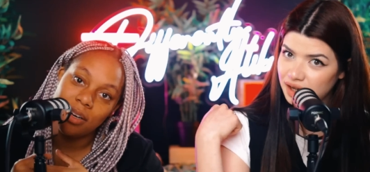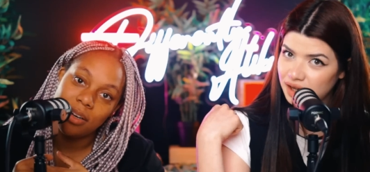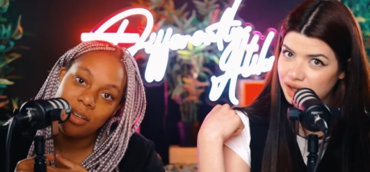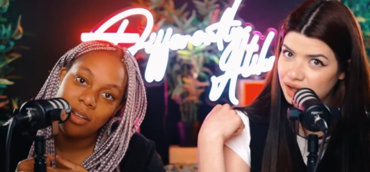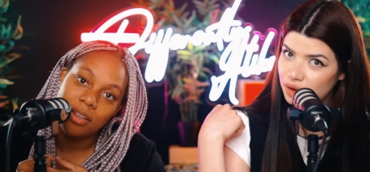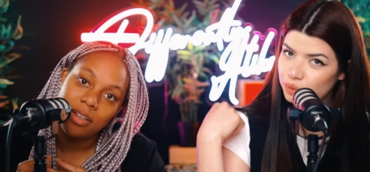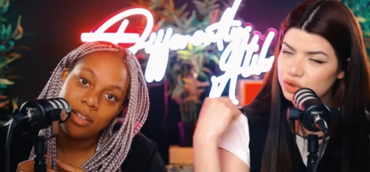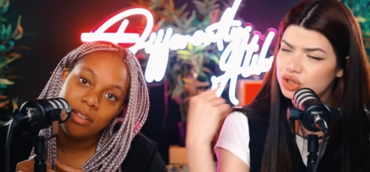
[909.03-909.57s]
Speaker 1: afraid.
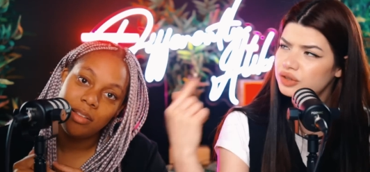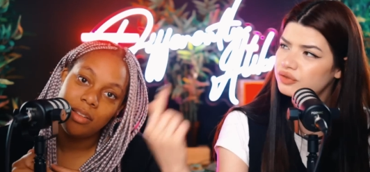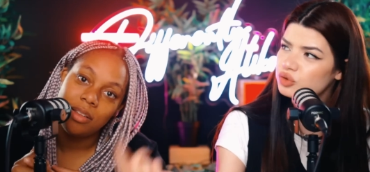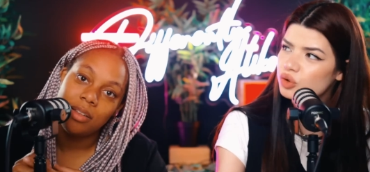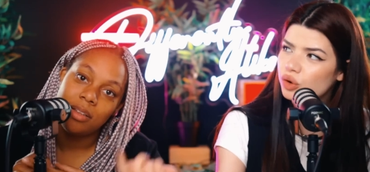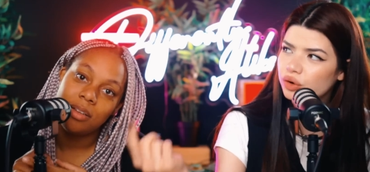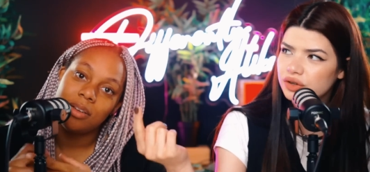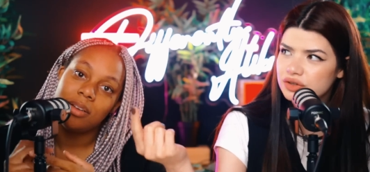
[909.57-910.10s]
Speaker 2: We should have
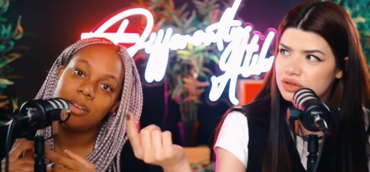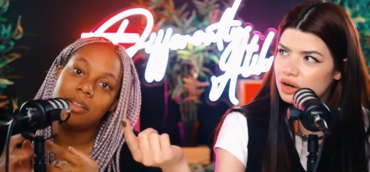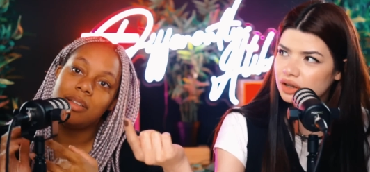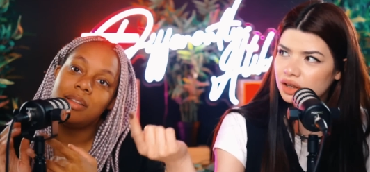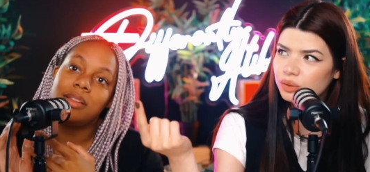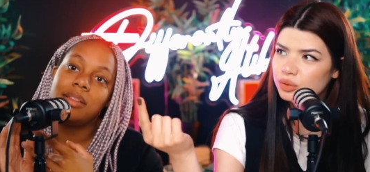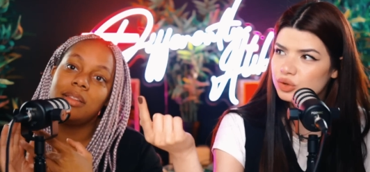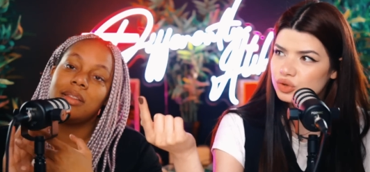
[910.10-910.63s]
known because
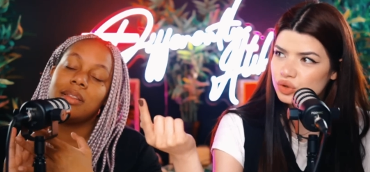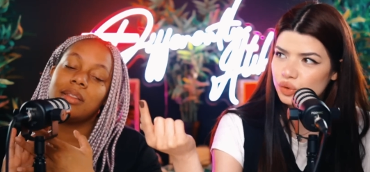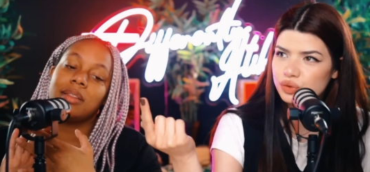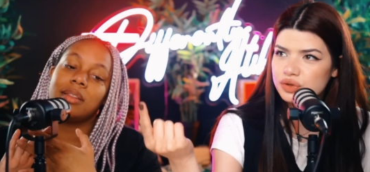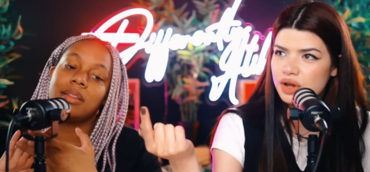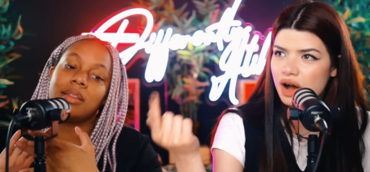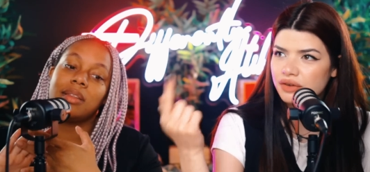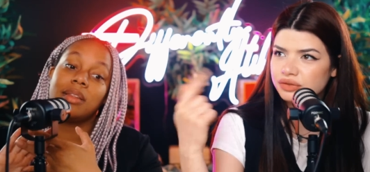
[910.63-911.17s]
Darling was so
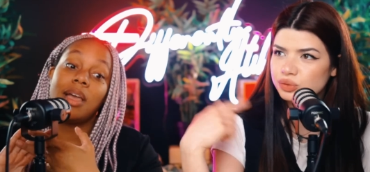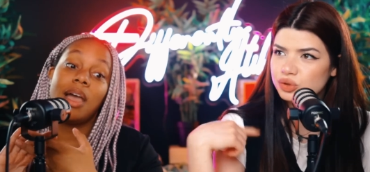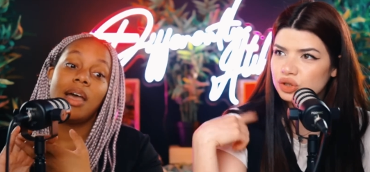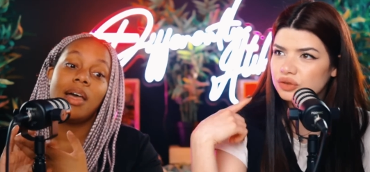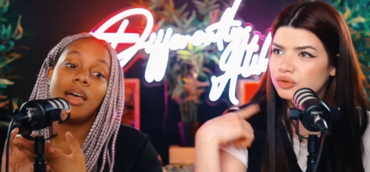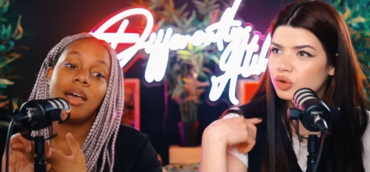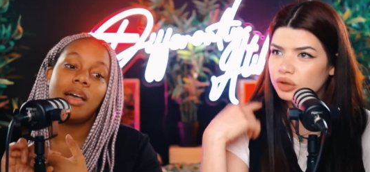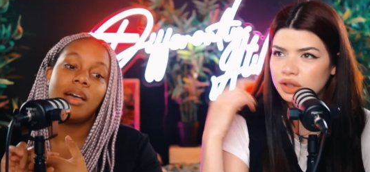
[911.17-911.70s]
soft. We
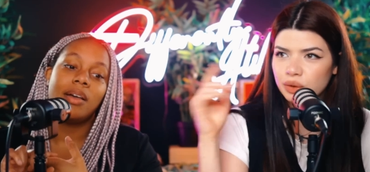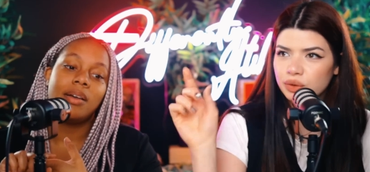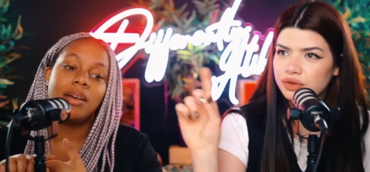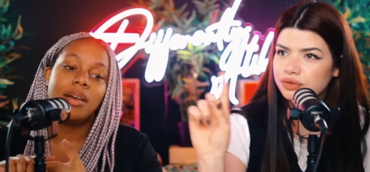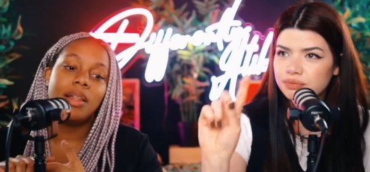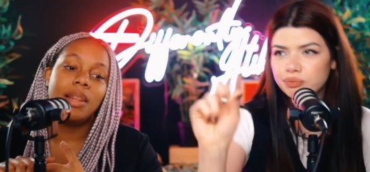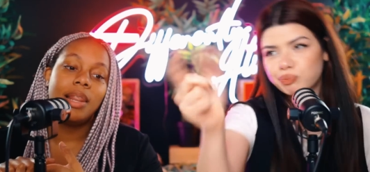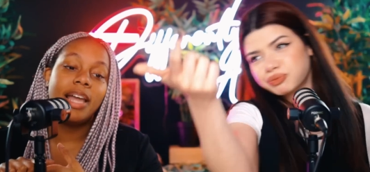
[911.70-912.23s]
should have known they would
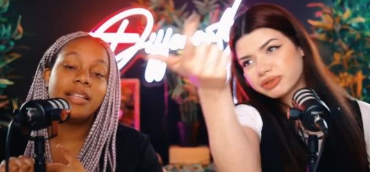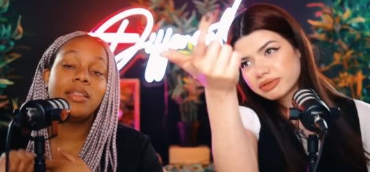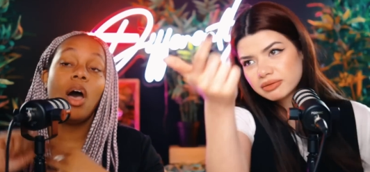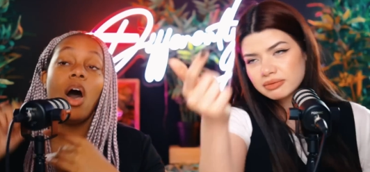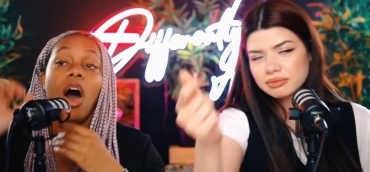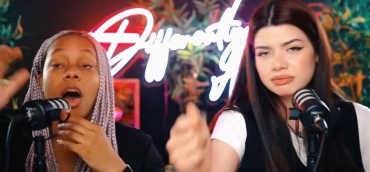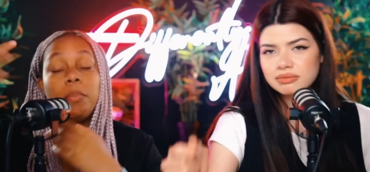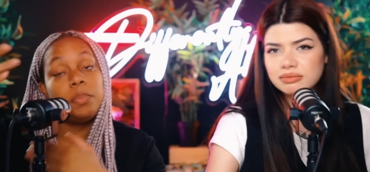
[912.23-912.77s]
have.
Speaker 1: Like the
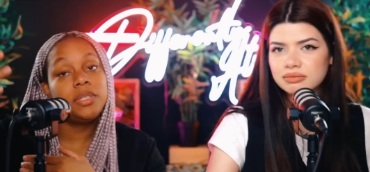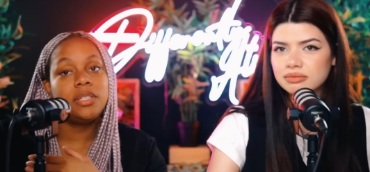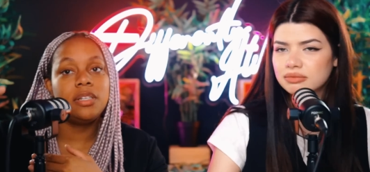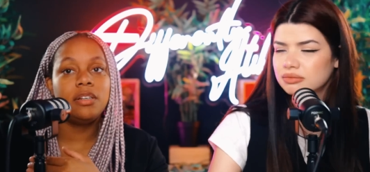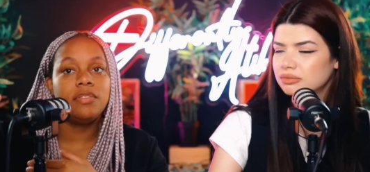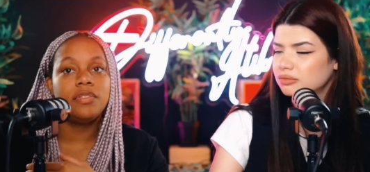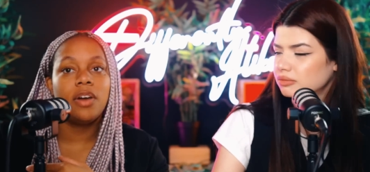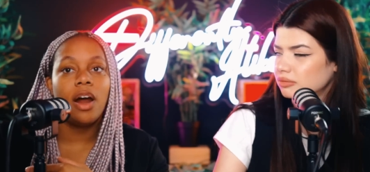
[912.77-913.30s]

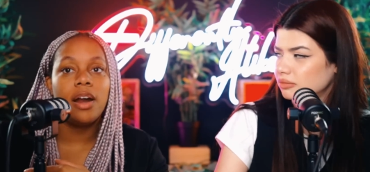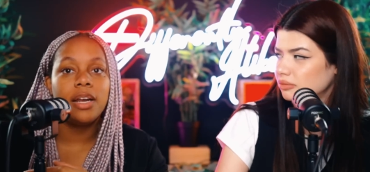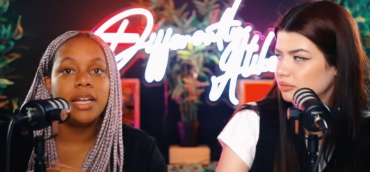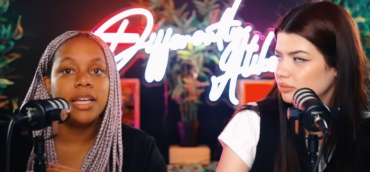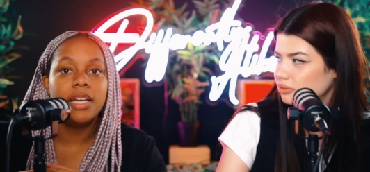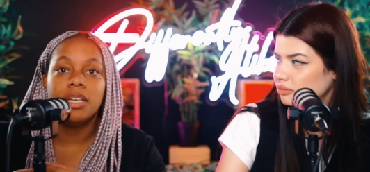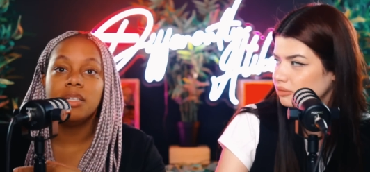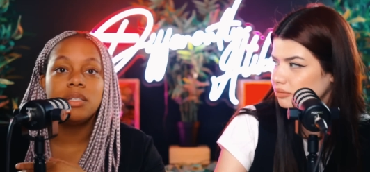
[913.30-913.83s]
opposite of
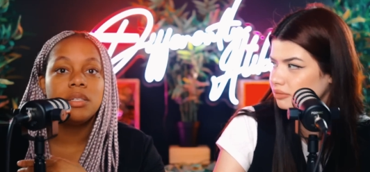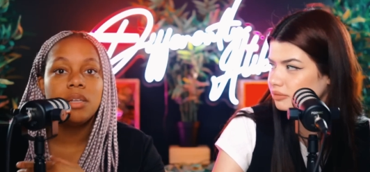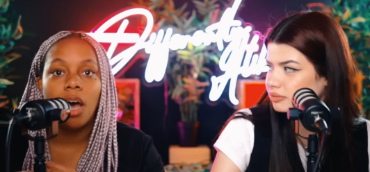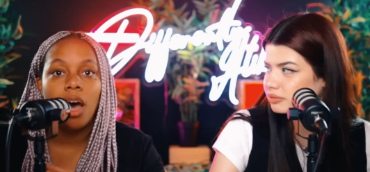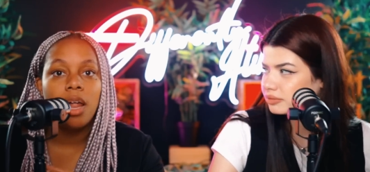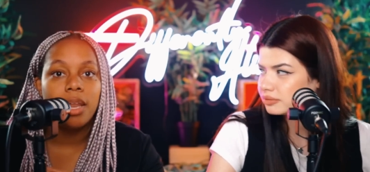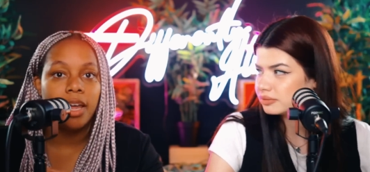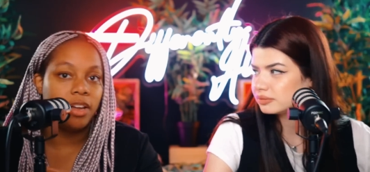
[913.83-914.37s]
Darling is
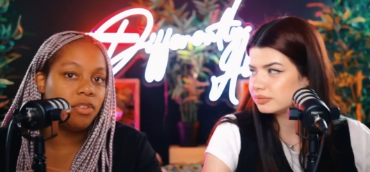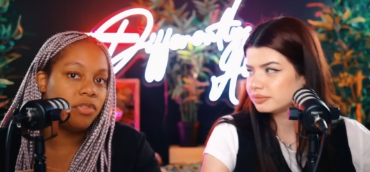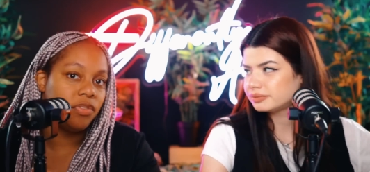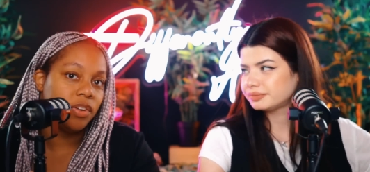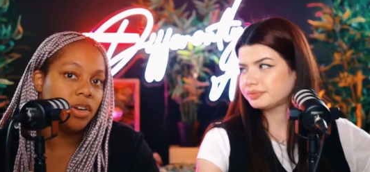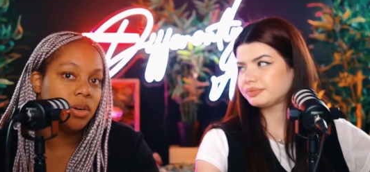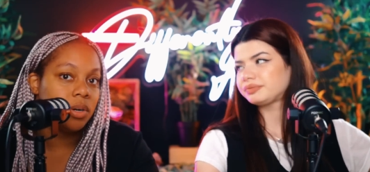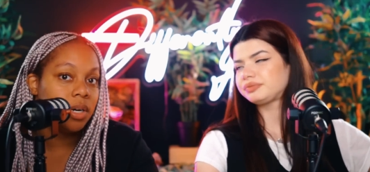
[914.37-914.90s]
not like
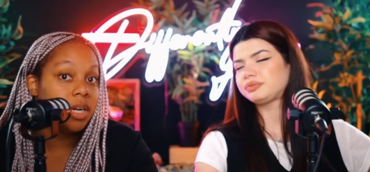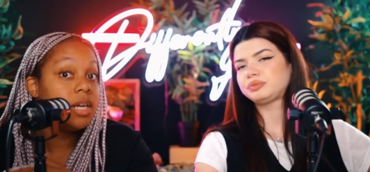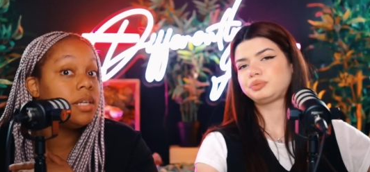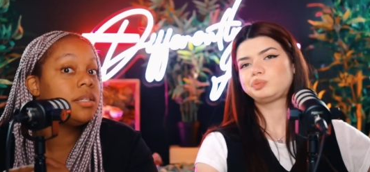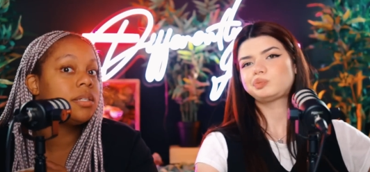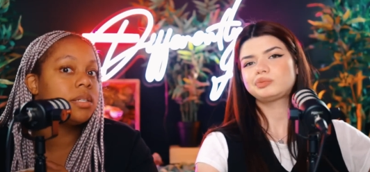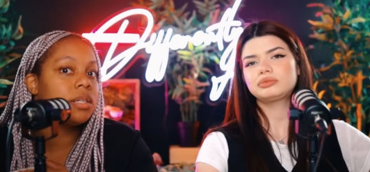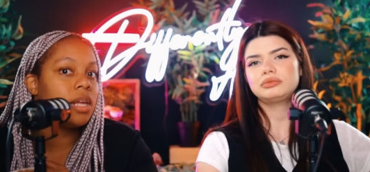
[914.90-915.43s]
fear.
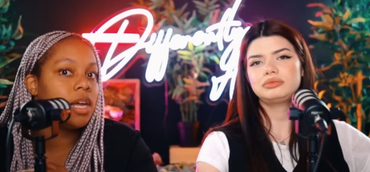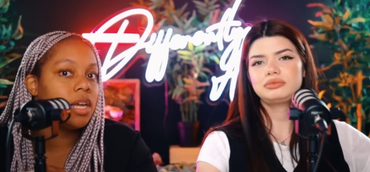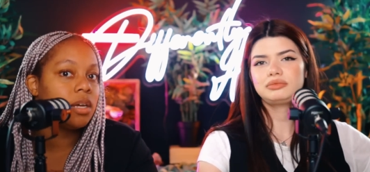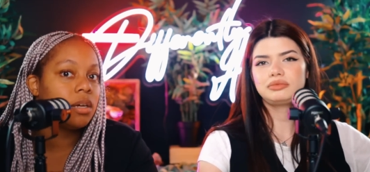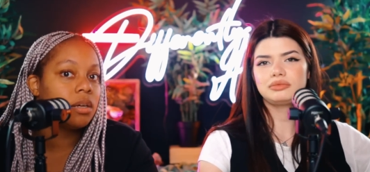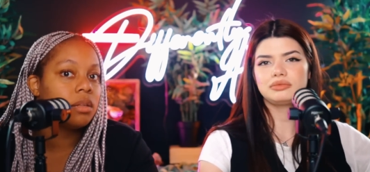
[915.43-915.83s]
It's like